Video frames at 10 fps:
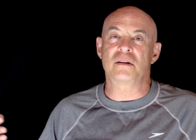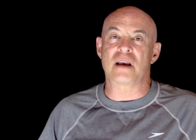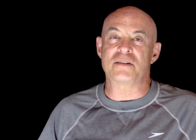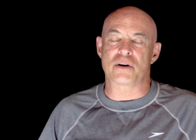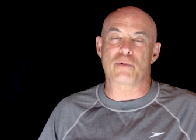
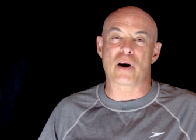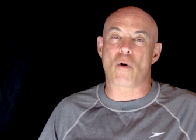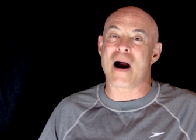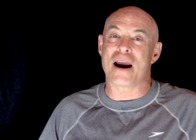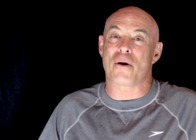does it
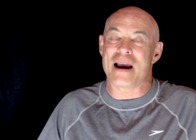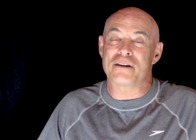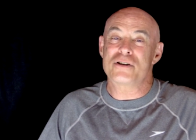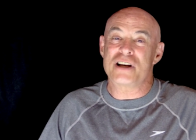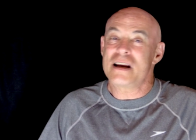require
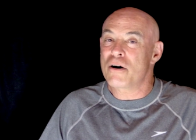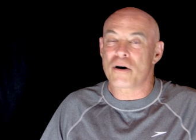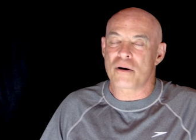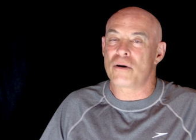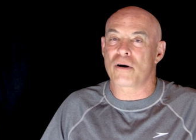energy or,
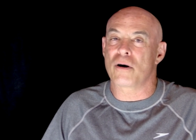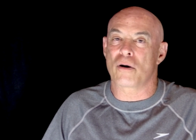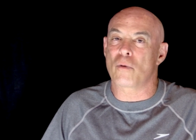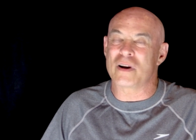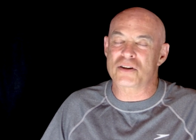or,
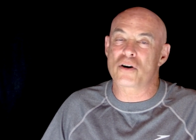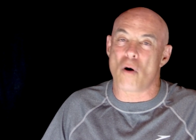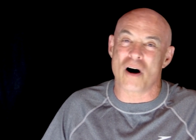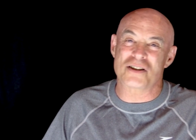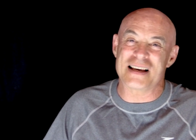or what's
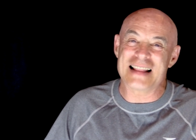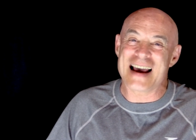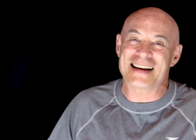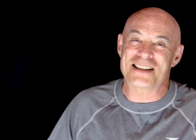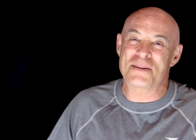causing
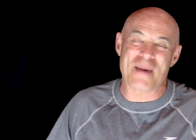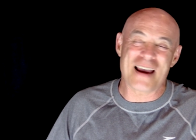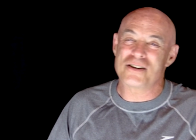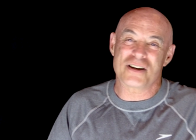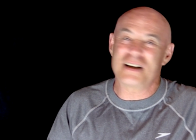that
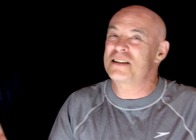expansion?